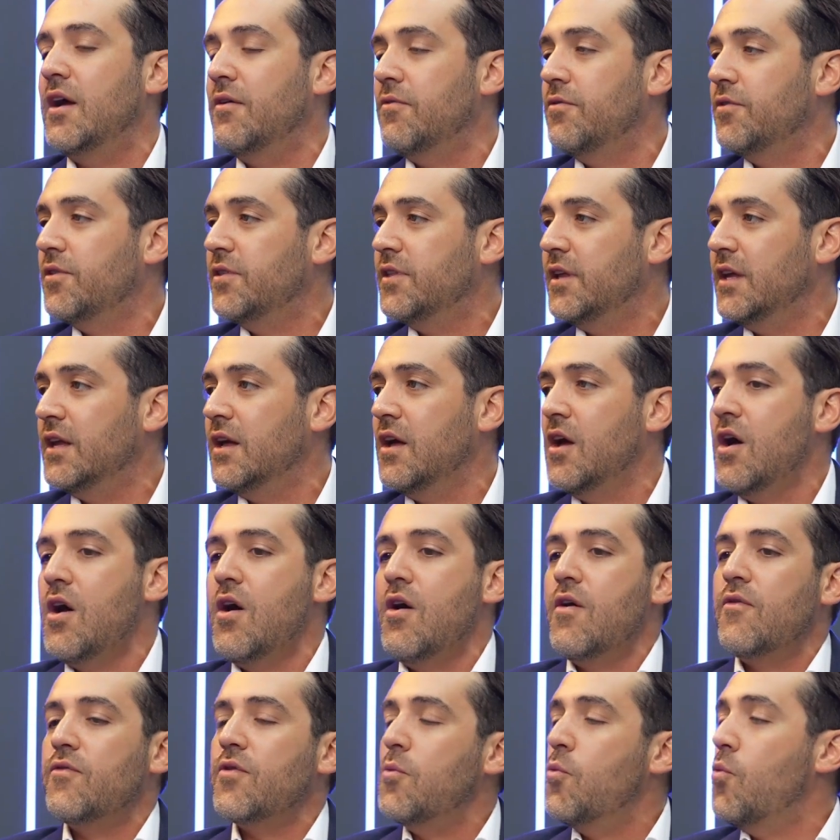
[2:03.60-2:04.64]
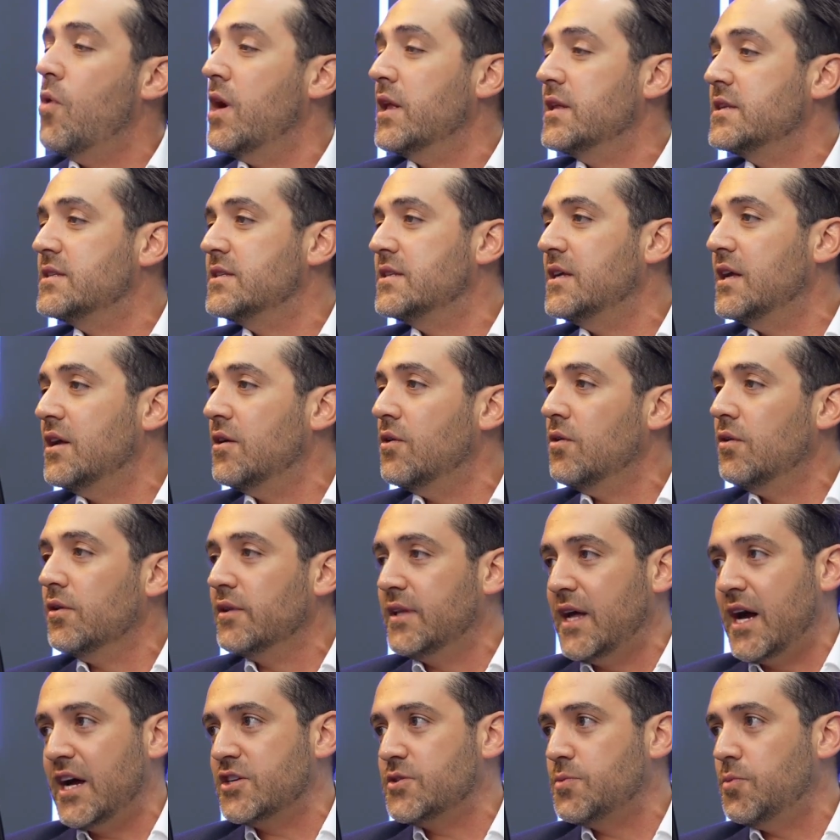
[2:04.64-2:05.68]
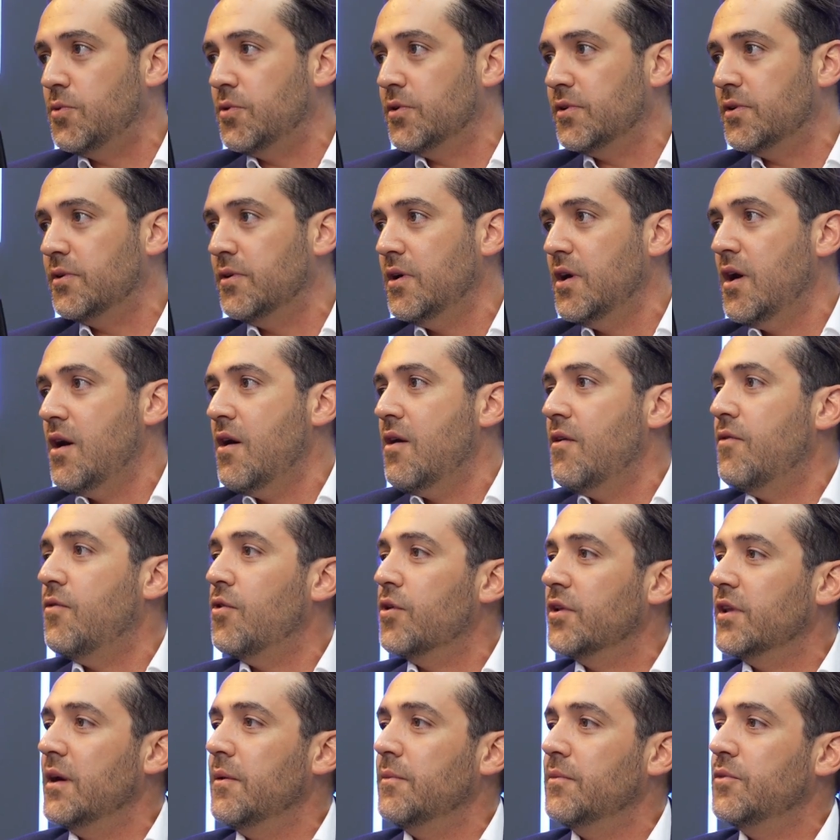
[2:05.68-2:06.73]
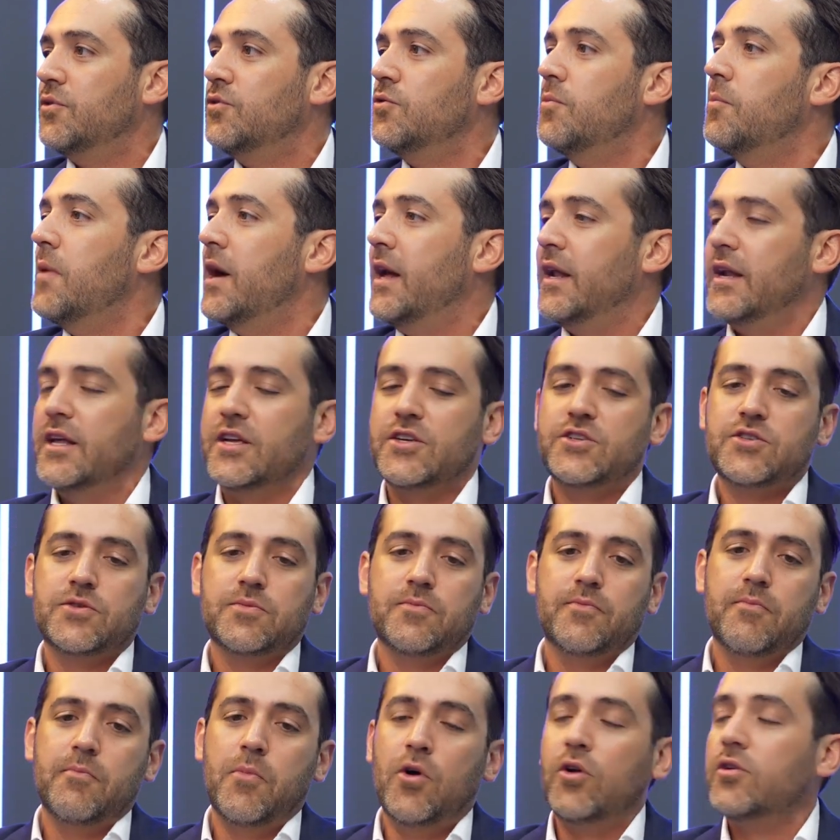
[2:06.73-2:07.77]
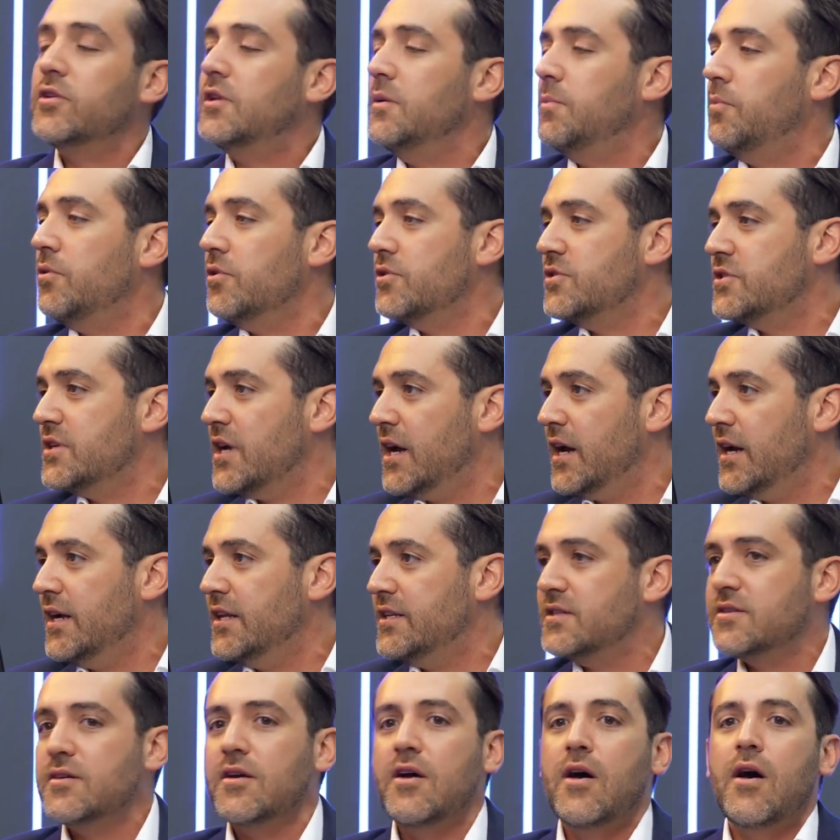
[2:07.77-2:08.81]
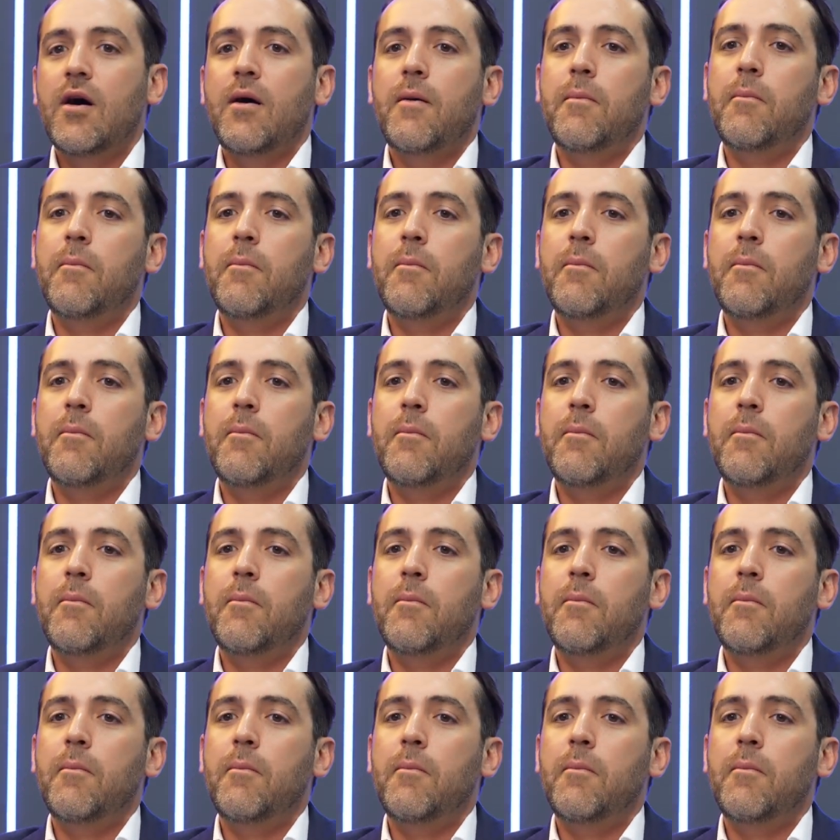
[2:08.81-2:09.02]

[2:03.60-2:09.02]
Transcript: everything from one single dashboard okay. for them to manage multiple sites mm-hmm.